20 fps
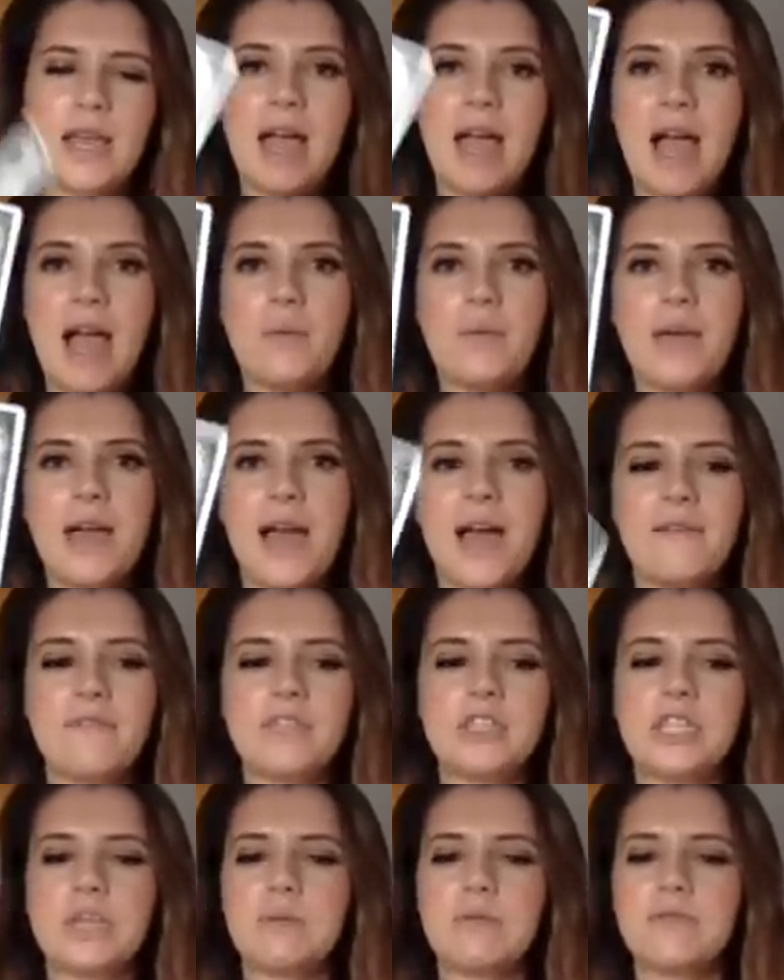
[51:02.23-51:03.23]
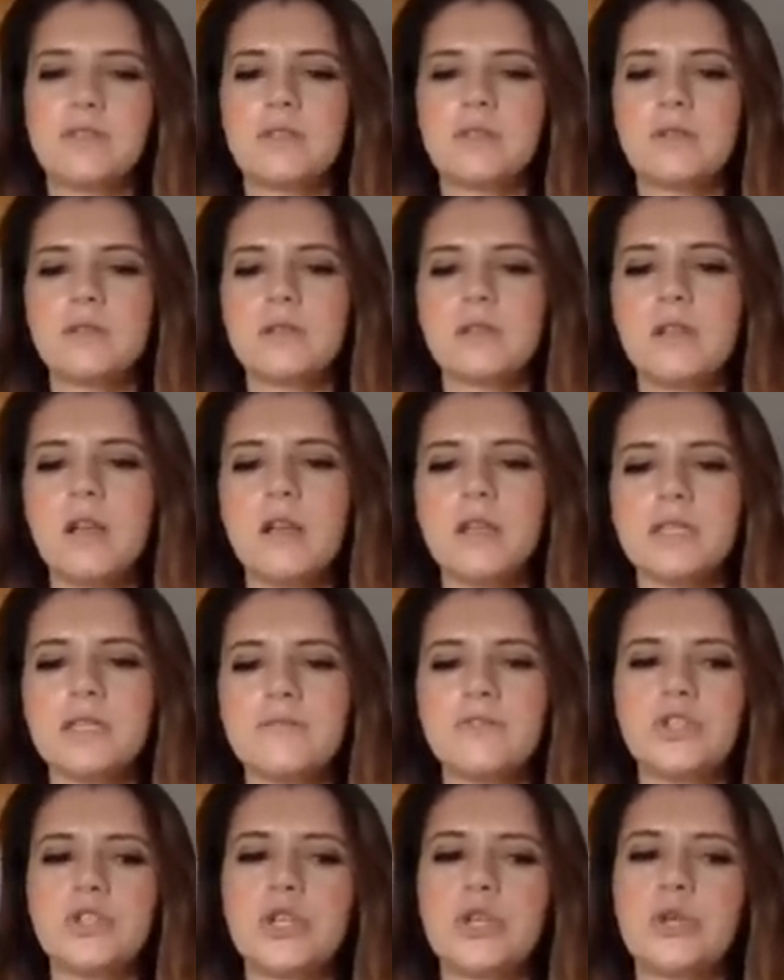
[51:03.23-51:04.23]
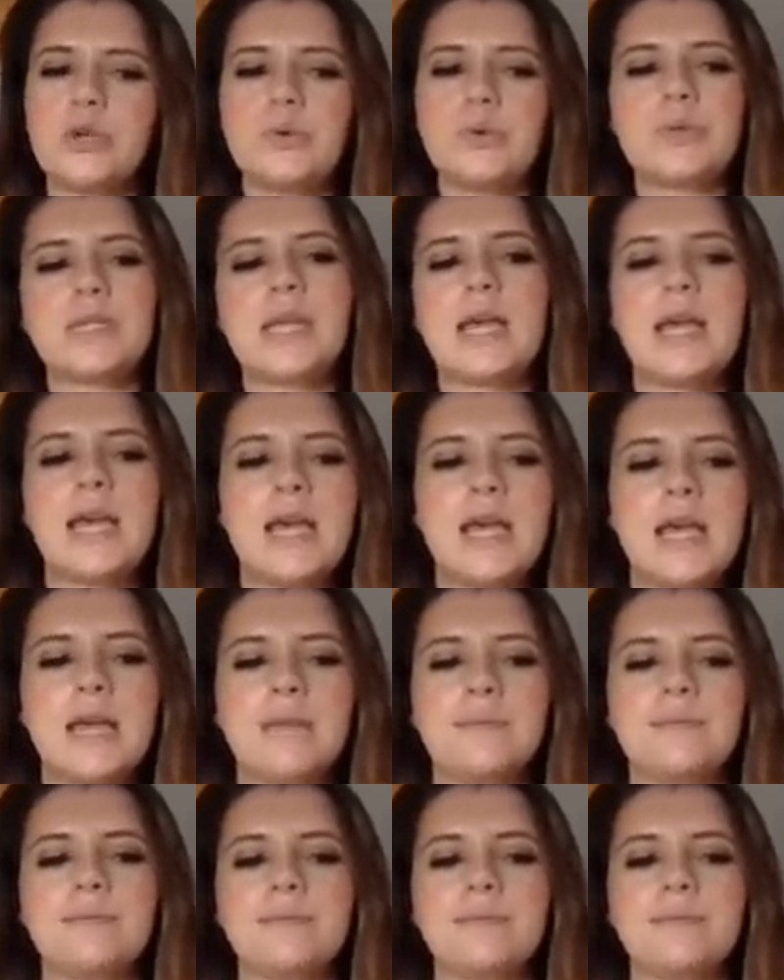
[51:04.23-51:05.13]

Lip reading: And we have a Two of Swords. Lots of twos here.